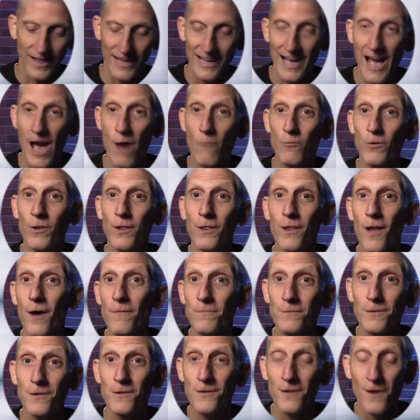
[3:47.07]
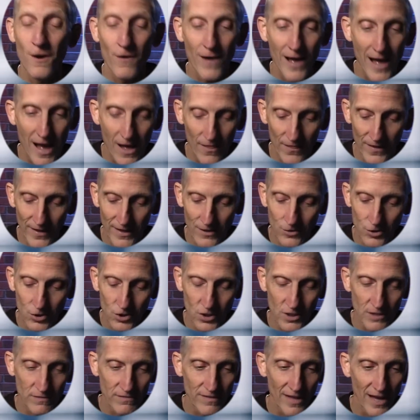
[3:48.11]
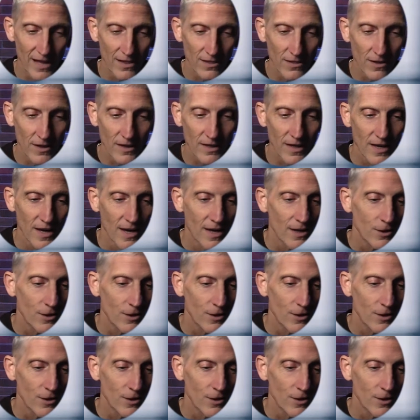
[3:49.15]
Like, I would love to know how they achieved that look.